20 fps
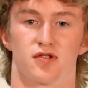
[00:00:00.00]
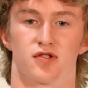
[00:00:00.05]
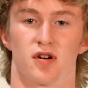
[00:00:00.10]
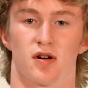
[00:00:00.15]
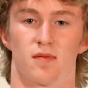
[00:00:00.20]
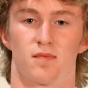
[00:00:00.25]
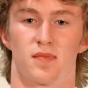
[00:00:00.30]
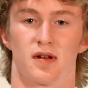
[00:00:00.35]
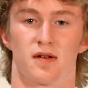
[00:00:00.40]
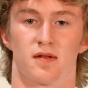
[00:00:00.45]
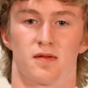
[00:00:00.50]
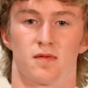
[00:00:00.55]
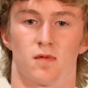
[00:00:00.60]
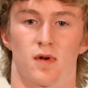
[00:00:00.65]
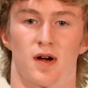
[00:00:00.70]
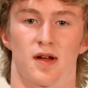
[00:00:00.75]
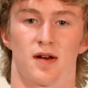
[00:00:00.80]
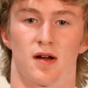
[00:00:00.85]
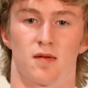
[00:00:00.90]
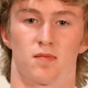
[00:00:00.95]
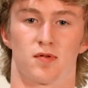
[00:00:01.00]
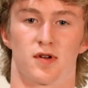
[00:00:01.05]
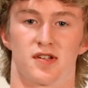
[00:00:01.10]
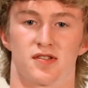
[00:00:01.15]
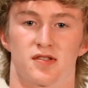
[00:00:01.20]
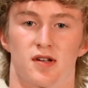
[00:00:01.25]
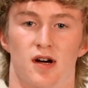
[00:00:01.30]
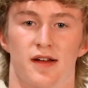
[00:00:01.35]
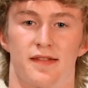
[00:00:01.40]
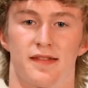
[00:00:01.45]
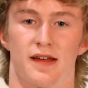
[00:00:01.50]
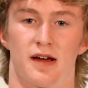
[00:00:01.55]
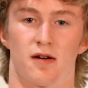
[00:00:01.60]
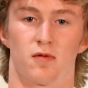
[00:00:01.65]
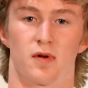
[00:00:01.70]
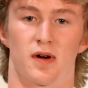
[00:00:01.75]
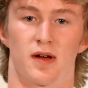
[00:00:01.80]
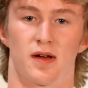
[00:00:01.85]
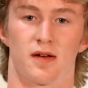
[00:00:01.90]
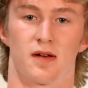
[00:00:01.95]
or jumping, why not praise God that
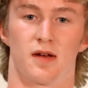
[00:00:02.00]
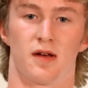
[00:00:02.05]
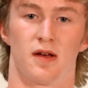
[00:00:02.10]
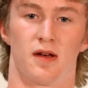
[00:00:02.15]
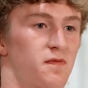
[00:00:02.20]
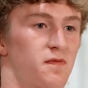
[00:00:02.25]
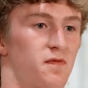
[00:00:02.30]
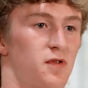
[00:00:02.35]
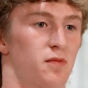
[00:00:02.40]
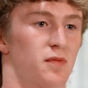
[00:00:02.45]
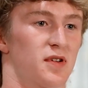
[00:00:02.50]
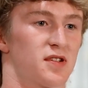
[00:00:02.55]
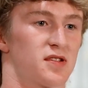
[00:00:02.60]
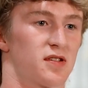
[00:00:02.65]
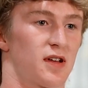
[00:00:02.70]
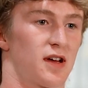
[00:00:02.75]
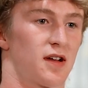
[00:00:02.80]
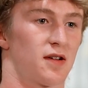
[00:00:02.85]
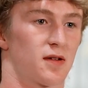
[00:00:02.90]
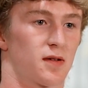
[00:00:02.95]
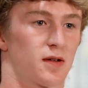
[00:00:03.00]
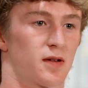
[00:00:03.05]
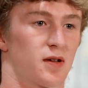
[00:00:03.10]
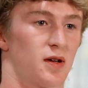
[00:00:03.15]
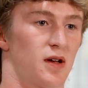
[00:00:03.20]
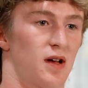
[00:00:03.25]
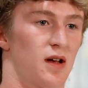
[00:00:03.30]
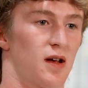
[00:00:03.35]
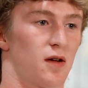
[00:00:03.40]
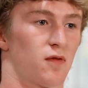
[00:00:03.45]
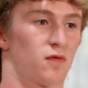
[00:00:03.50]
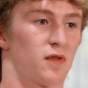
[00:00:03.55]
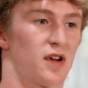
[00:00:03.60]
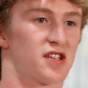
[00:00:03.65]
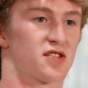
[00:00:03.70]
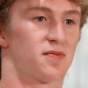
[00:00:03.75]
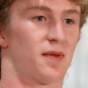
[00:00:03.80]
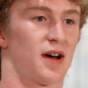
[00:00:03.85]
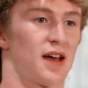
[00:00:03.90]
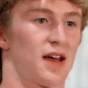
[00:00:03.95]
way? A few months later,
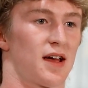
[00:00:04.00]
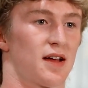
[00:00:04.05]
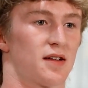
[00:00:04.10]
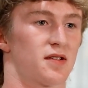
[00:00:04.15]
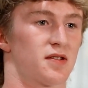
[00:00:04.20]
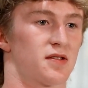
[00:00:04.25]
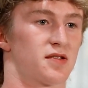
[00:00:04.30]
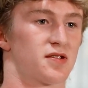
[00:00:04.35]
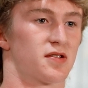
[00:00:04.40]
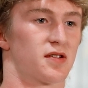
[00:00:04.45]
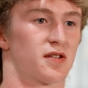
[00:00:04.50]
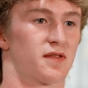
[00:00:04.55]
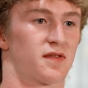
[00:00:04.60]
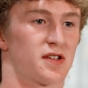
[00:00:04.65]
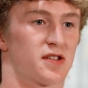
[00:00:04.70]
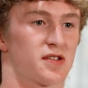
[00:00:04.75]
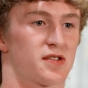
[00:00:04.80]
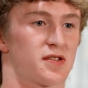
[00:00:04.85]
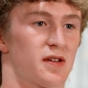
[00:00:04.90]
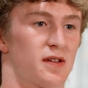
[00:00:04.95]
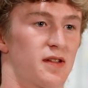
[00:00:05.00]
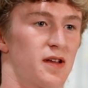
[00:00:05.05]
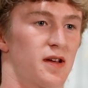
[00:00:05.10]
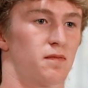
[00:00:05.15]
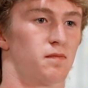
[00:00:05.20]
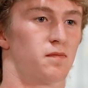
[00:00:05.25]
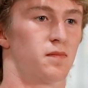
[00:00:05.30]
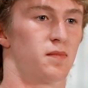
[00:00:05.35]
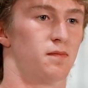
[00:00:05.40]
raised my hand in the service, and then